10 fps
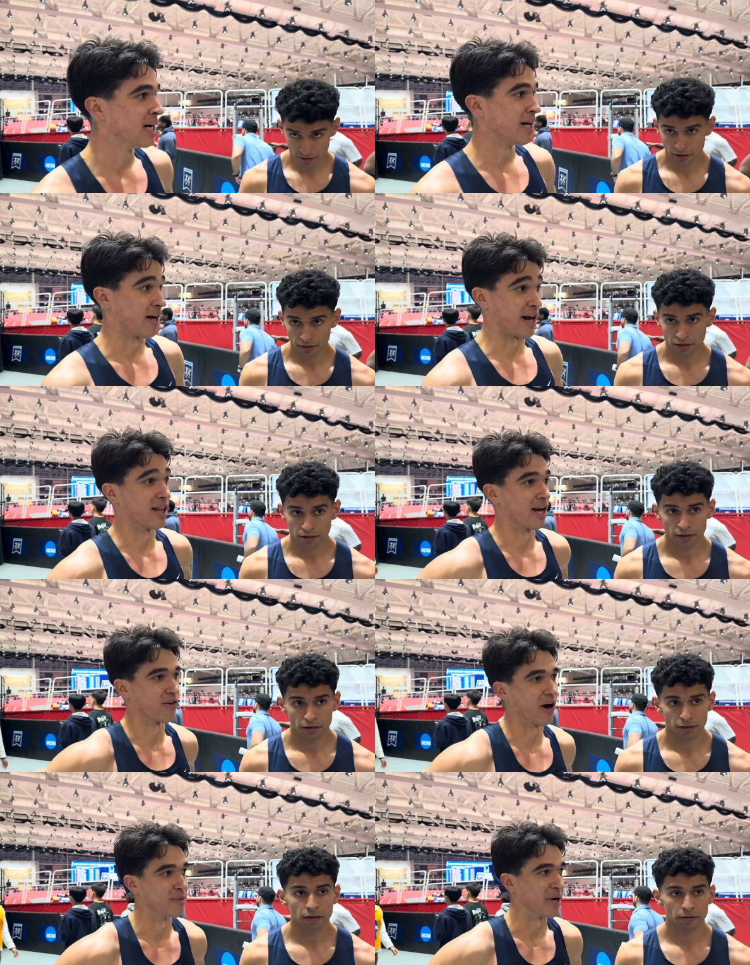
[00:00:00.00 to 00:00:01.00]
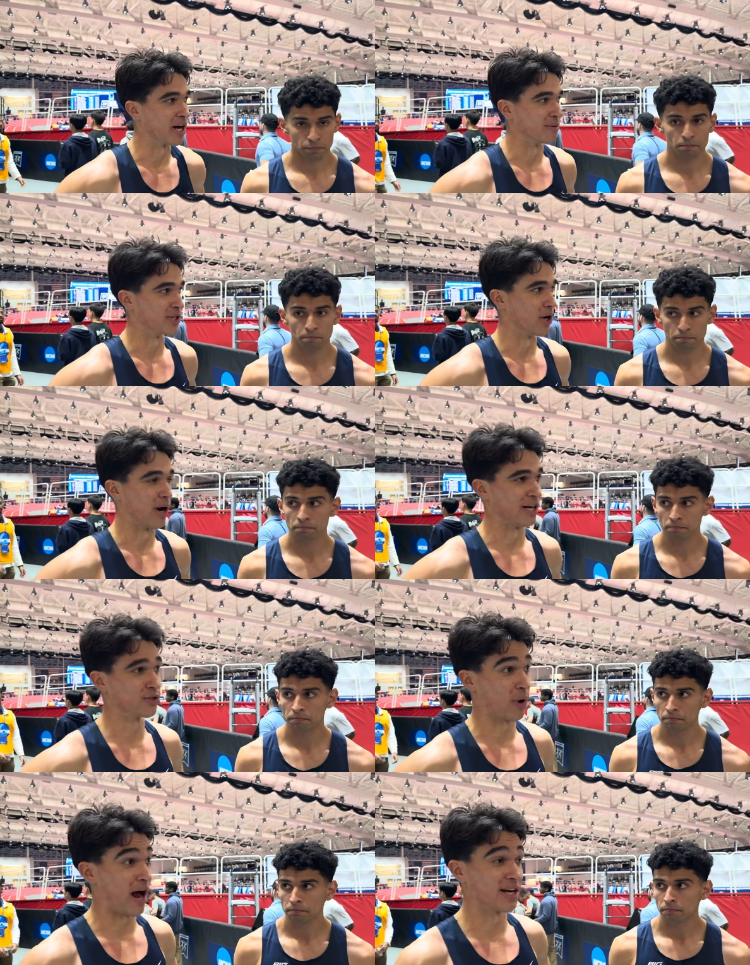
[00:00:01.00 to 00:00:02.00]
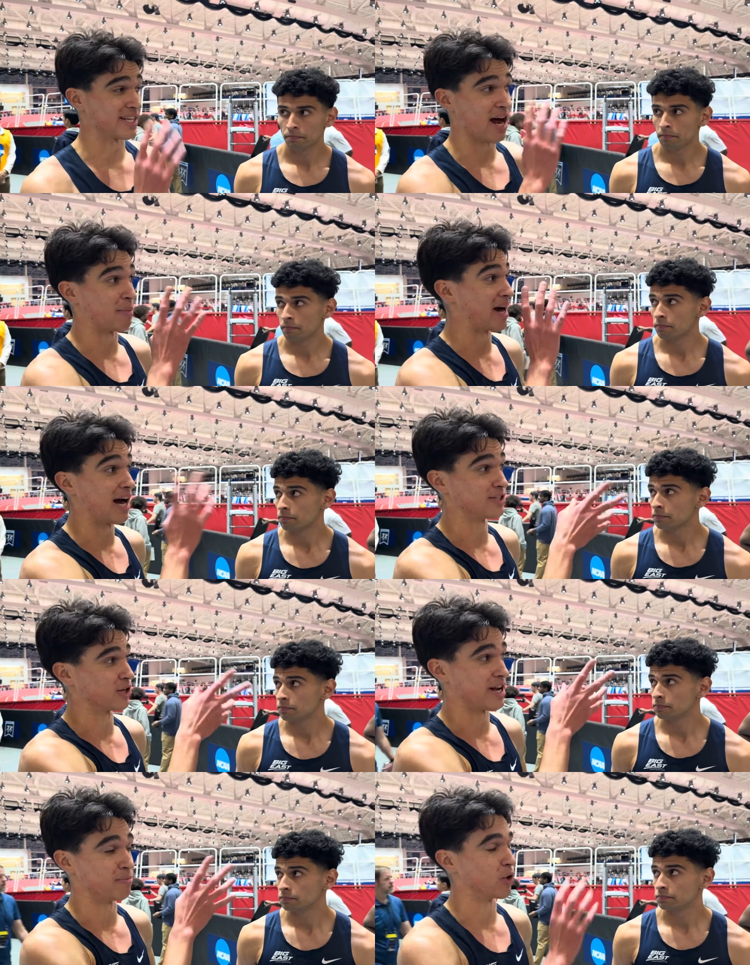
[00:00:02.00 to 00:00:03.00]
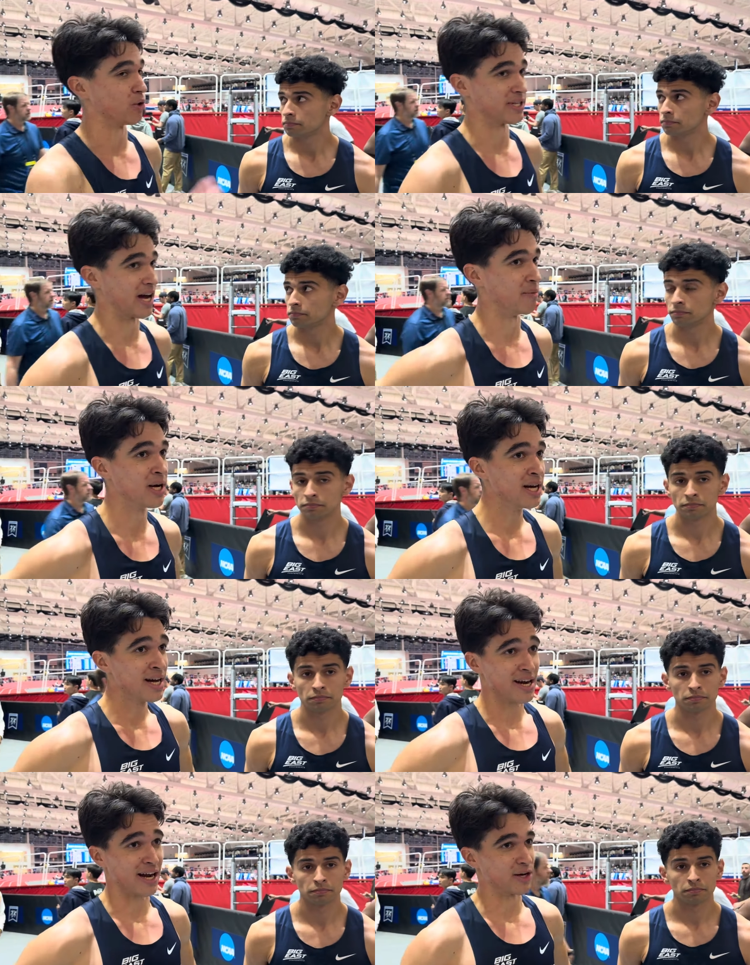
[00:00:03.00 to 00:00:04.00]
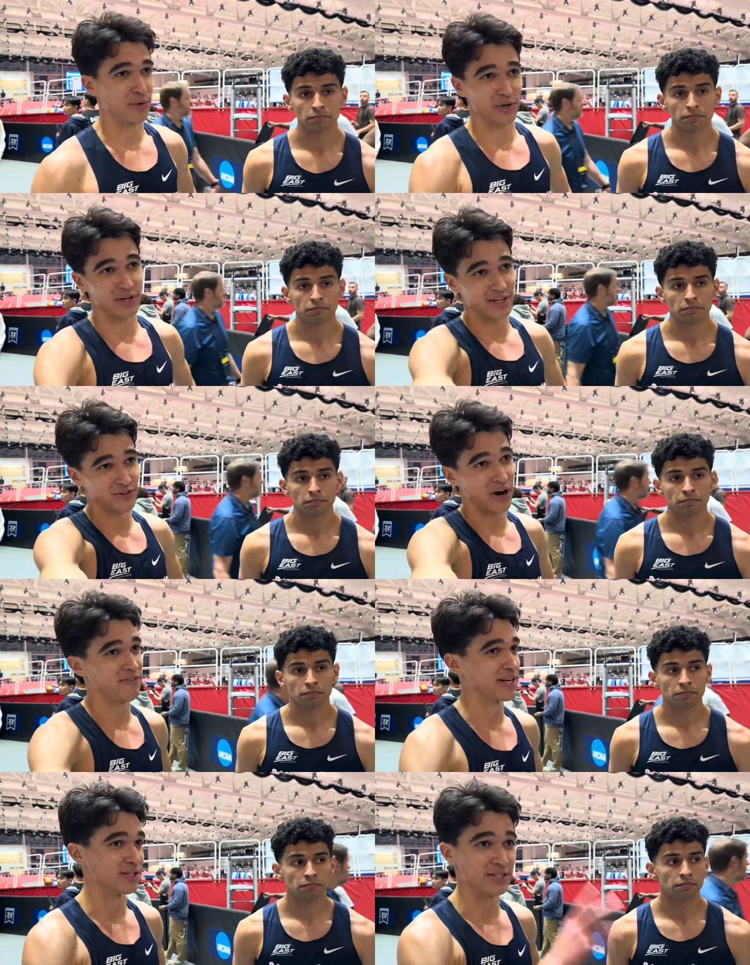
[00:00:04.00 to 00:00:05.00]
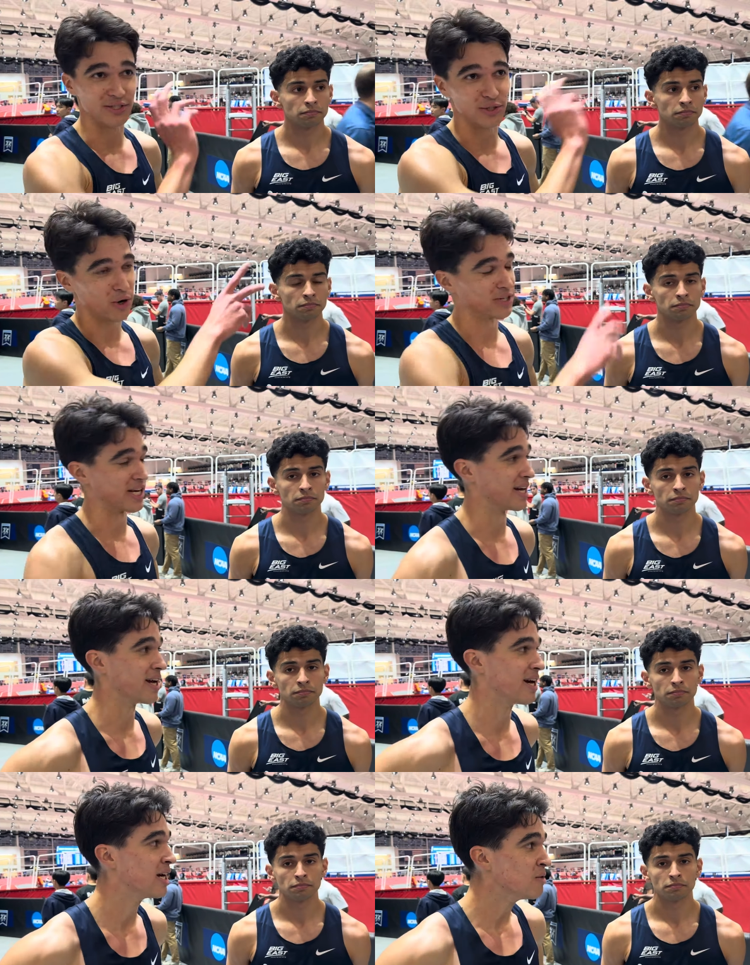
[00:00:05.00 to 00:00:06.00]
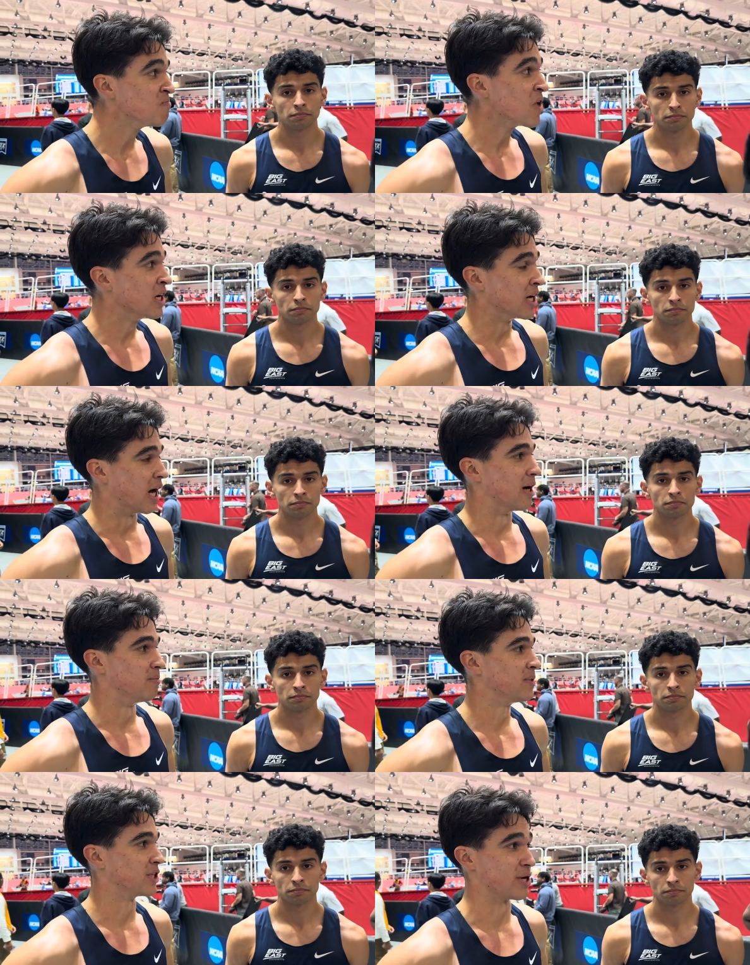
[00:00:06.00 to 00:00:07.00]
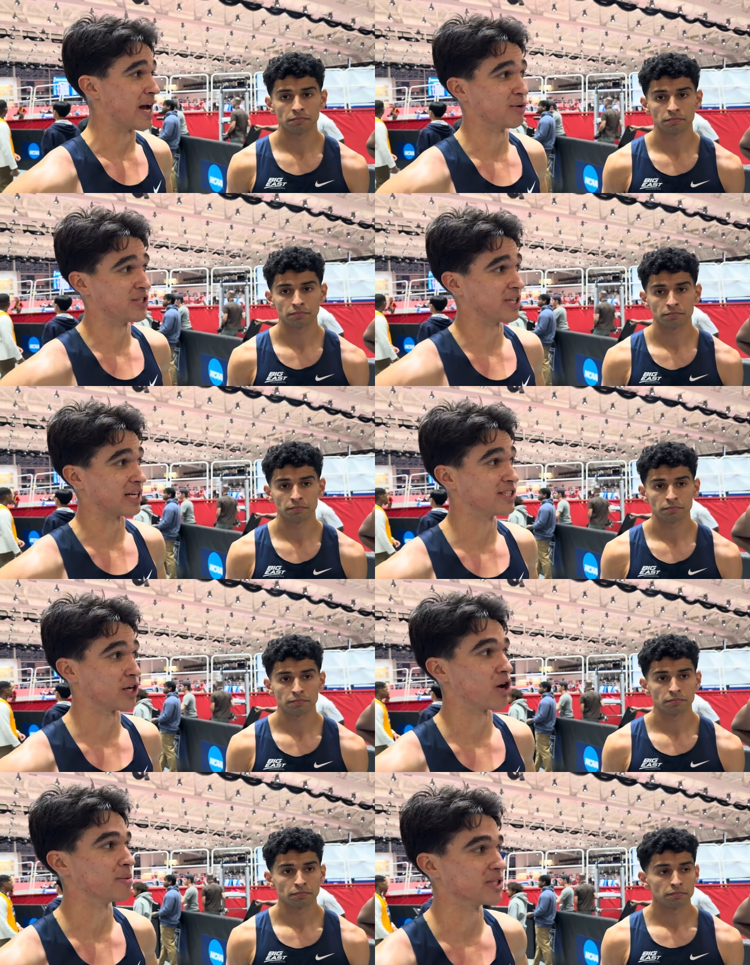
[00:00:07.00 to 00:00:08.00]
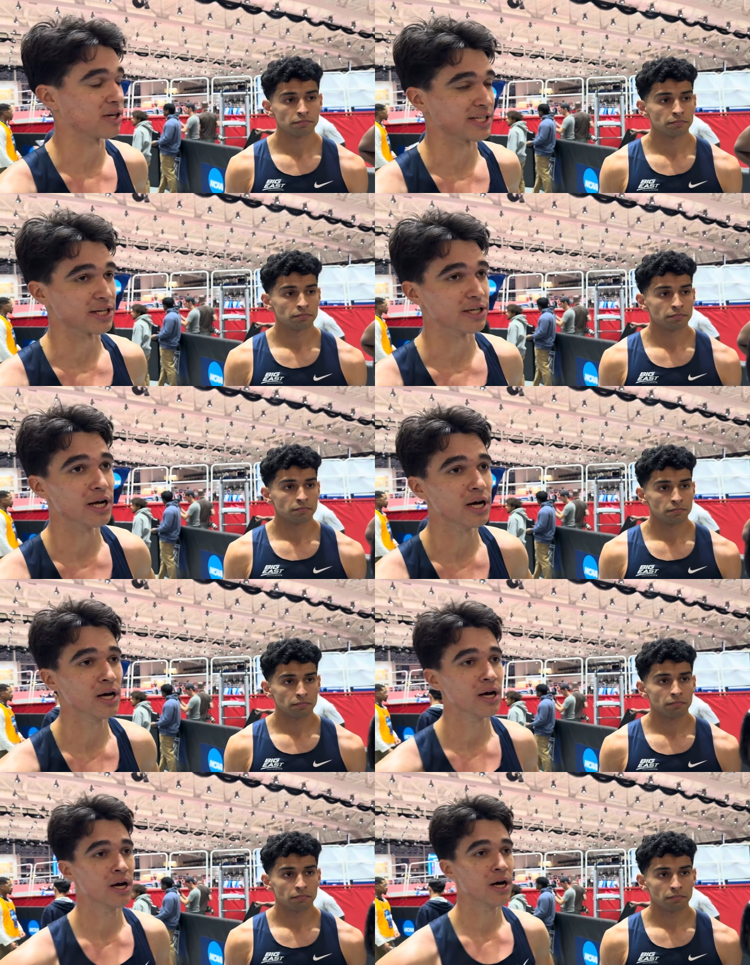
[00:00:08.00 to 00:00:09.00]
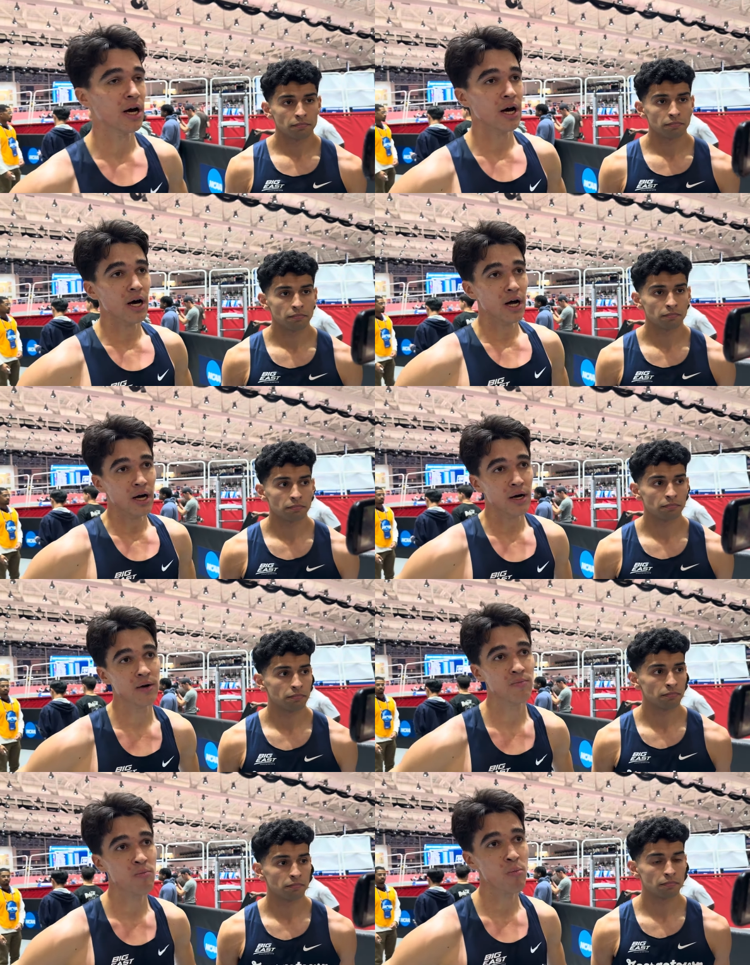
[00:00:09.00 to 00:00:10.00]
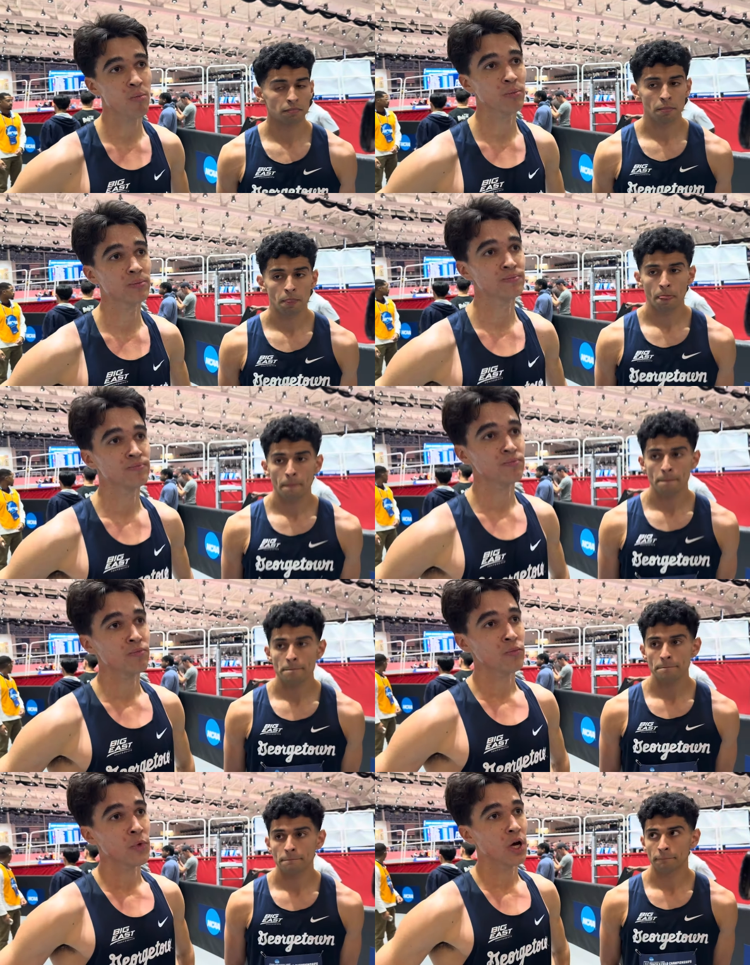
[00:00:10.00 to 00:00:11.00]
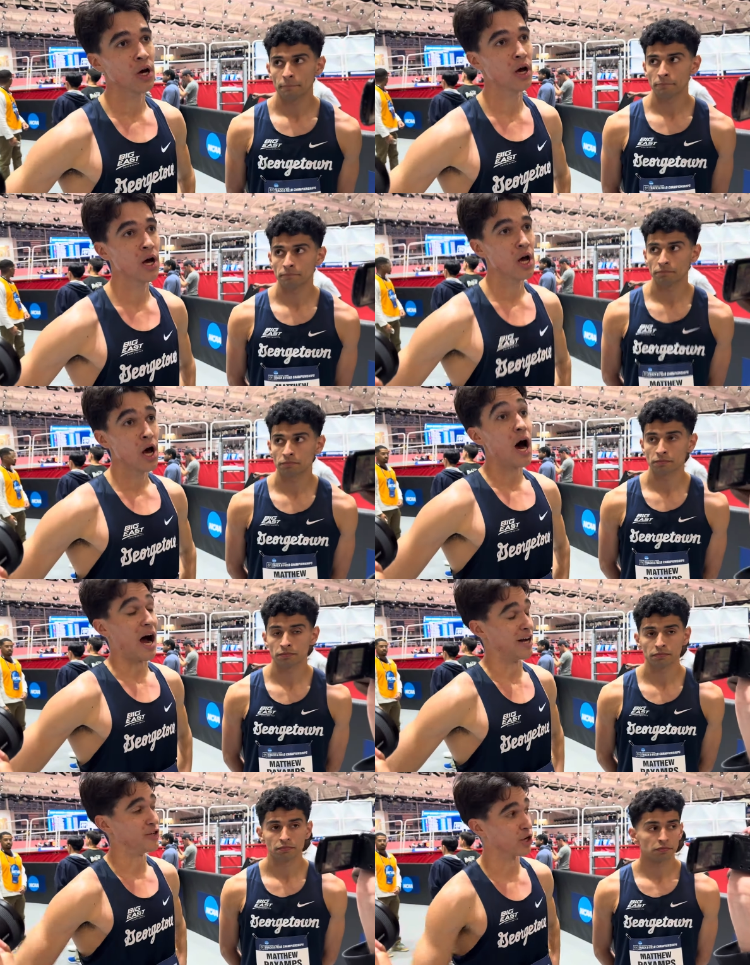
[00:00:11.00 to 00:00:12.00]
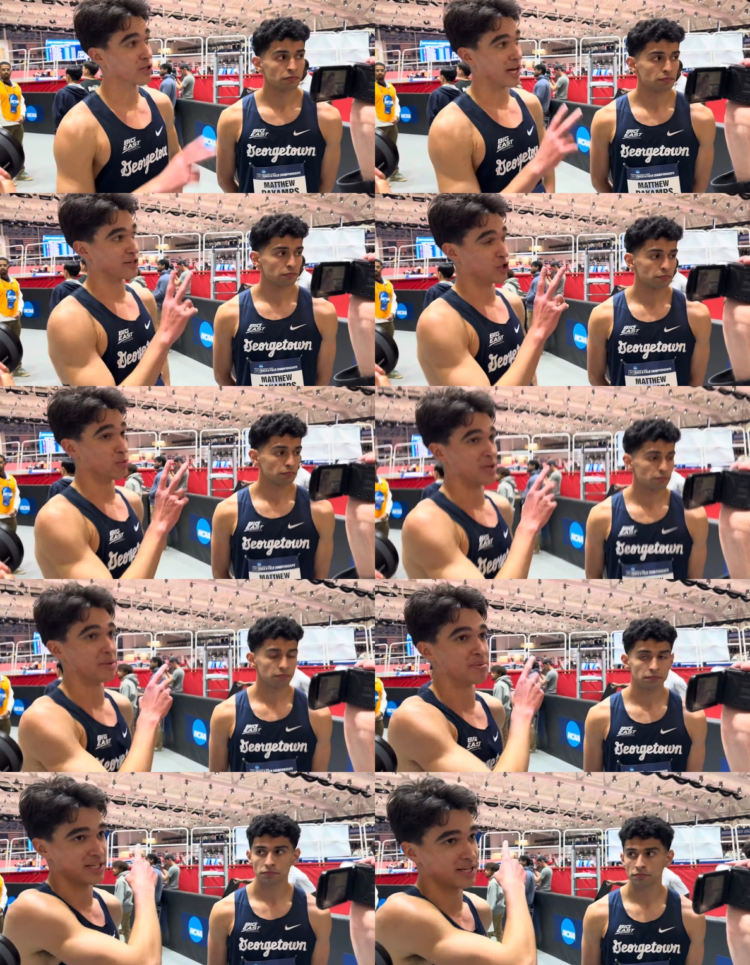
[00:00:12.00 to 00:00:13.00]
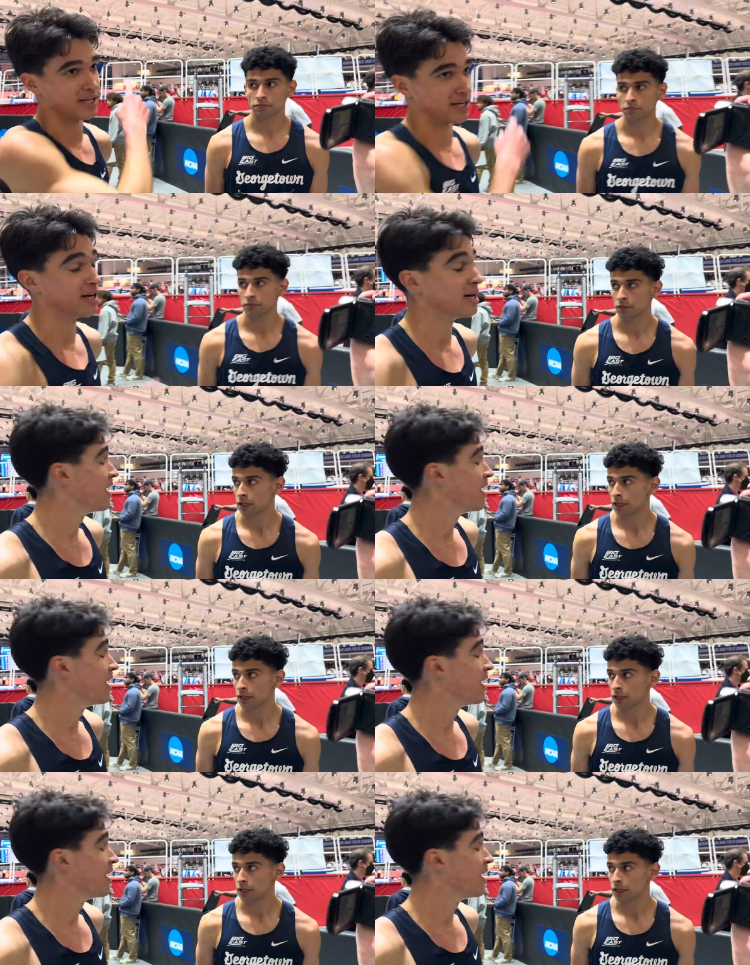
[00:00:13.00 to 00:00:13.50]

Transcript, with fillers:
Speaker 1: I got a lot of ground to make up. So I just honestly had my eyes on him the whole time. Kind of like when you're in a traffic and you see two cars ahead. Um, so yeah, I was just like stick on as long as I could. But the fact that it, it opened up enough, I mean, did you feel like you had the freedom of movement? I took like two to? peeps at the yeah.